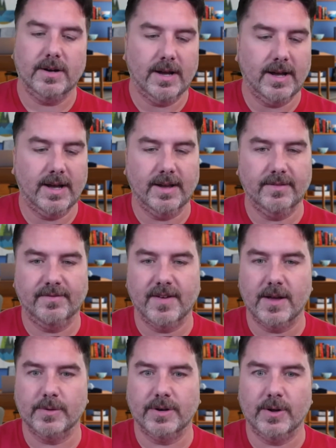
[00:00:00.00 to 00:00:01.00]
I
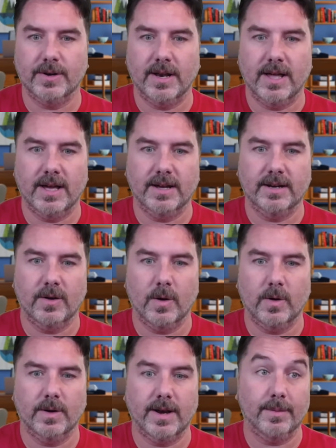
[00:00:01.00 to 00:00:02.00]
found it online
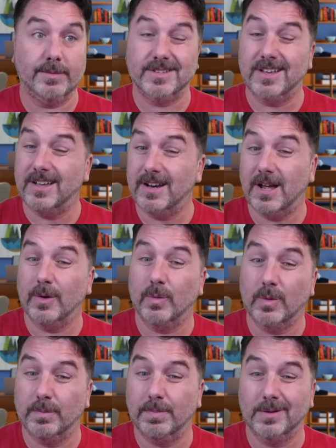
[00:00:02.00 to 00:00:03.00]
on Amazon. I
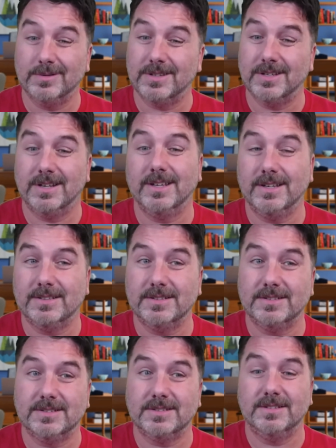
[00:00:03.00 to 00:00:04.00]
will post the
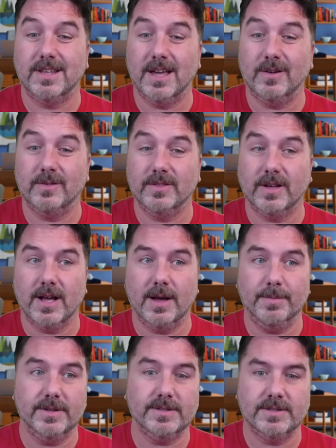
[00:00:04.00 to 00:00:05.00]
links down in the
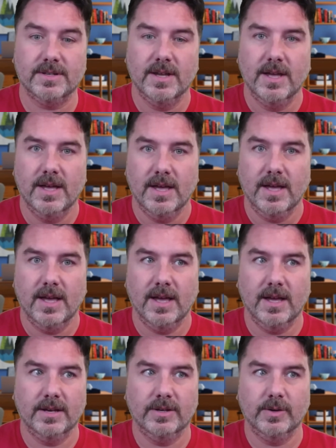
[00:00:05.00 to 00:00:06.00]
comments,
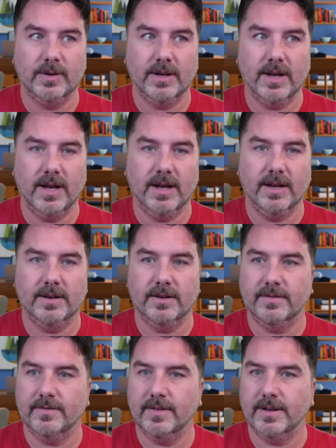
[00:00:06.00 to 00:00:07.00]
and you can kind
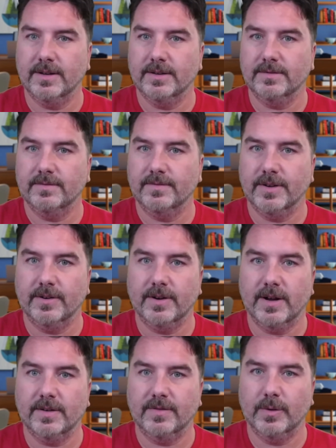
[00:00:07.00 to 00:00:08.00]
of figure
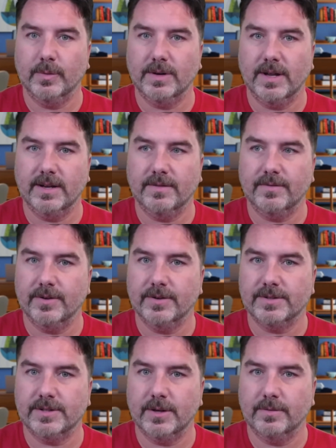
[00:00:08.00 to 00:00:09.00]
out if you would like it for
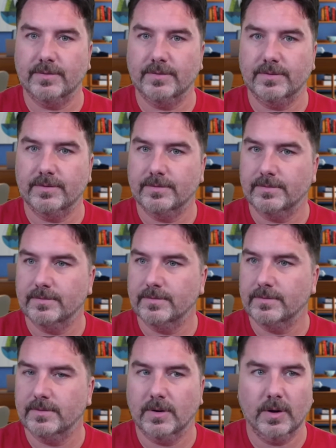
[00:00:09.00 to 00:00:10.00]
yourself
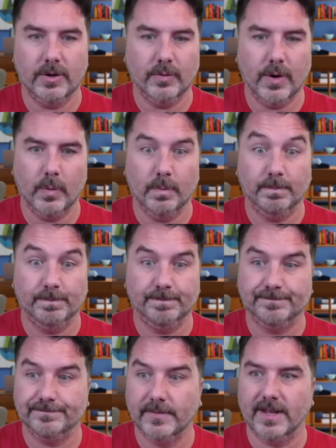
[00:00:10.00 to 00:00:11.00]
on your own,
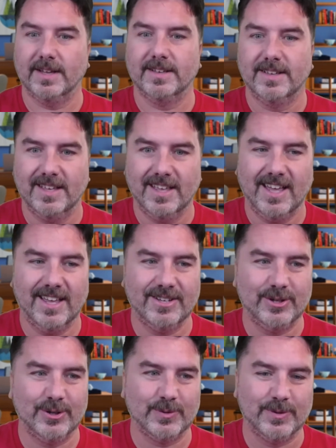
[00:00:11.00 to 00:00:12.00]
as
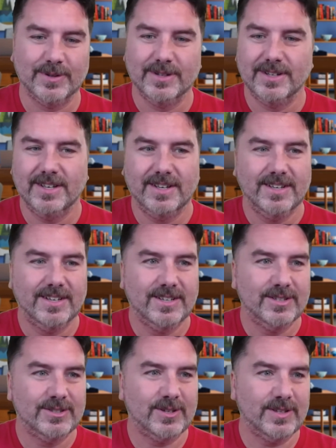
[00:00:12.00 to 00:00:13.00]
usual.
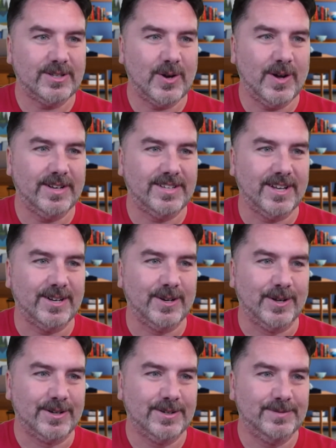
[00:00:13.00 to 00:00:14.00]
So let's go ahead and take a look.